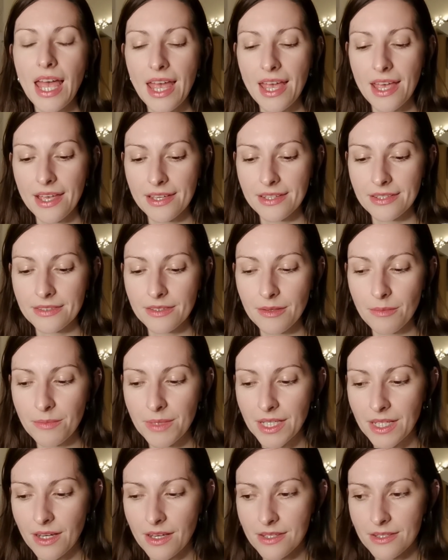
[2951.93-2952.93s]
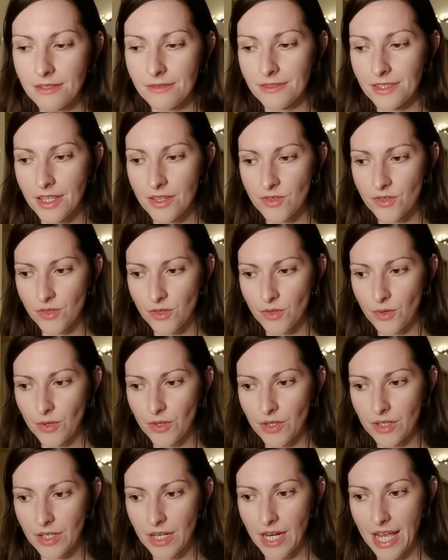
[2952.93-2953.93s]
And because of this,
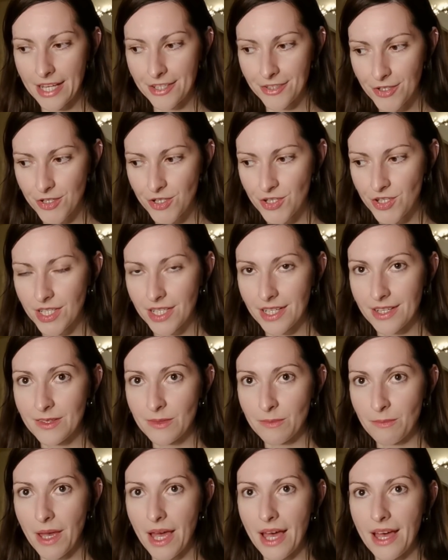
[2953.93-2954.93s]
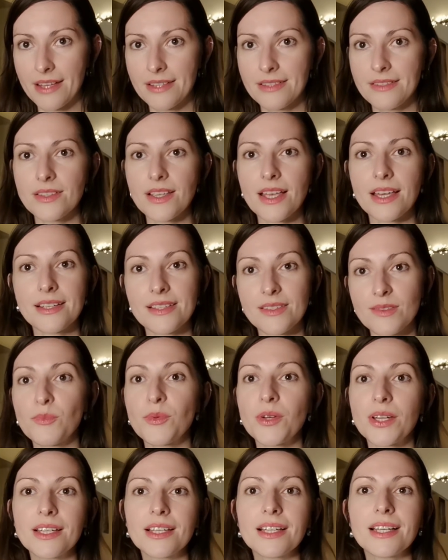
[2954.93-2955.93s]
your energy expands and it's
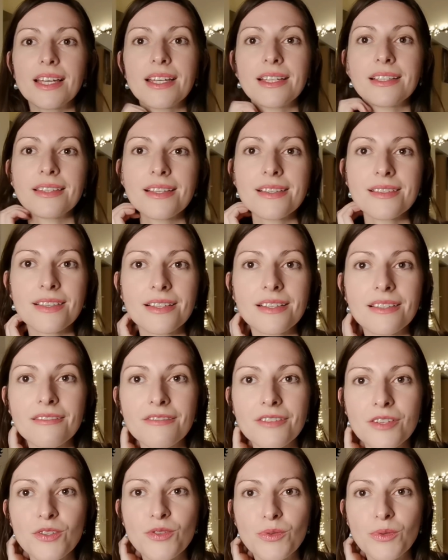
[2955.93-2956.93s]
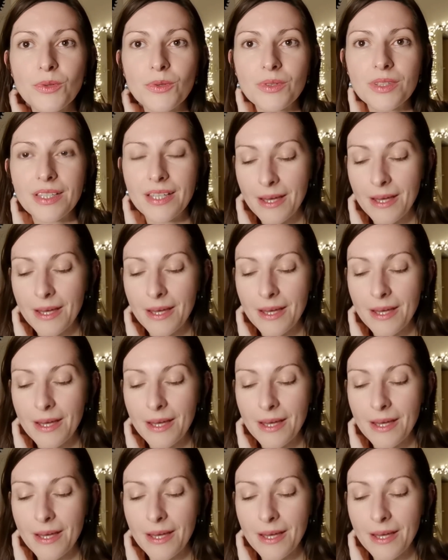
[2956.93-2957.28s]
bringing in this individual.